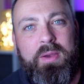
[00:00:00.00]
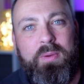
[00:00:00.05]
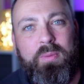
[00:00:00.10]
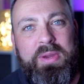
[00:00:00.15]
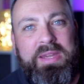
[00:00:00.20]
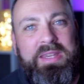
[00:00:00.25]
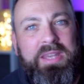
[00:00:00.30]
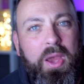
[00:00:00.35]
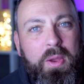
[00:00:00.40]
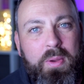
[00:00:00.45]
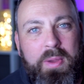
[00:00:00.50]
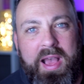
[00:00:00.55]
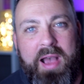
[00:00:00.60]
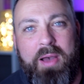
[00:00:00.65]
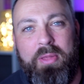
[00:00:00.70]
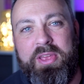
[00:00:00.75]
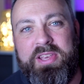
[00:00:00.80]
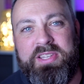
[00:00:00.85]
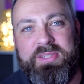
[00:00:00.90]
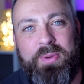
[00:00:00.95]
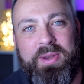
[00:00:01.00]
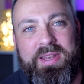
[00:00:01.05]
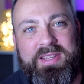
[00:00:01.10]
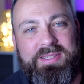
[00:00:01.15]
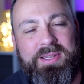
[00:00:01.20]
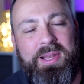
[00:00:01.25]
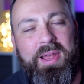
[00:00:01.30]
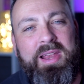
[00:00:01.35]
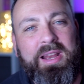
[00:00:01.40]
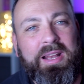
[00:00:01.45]
We know how this one
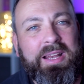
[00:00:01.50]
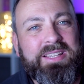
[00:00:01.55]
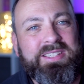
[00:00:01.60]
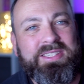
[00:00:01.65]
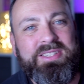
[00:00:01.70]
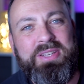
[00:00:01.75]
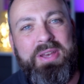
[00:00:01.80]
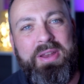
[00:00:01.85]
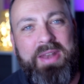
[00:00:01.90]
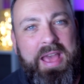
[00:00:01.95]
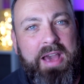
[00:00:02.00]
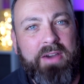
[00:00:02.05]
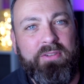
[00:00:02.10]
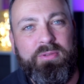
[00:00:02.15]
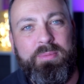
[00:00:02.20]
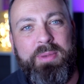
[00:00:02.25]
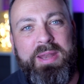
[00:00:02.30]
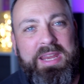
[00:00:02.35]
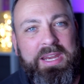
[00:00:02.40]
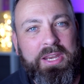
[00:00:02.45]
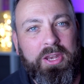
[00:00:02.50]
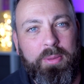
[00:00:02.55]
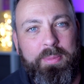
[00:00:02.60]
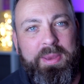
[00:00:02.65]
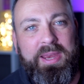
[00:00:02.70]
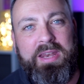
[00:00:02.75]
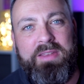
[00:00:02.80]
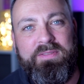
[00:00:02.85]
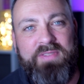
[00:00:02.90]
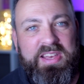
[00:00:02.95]
is likely to turn out from an
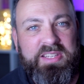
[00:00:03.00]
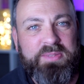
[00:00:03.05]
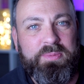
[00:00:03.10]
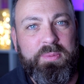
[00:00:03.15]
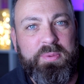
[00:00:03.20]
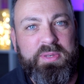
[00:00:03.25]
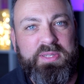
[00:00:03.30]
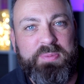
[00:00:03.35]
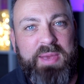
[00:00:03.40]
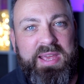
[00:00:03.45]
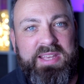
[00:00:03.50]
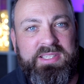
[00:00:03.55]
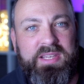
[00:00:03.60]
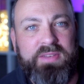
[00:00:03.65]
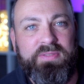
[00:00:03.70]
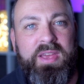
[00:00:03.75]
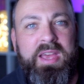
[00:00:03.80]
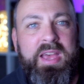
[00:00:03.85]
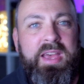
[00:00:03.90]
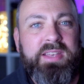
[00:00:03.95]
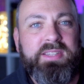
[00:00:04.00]
economic and investment perspective,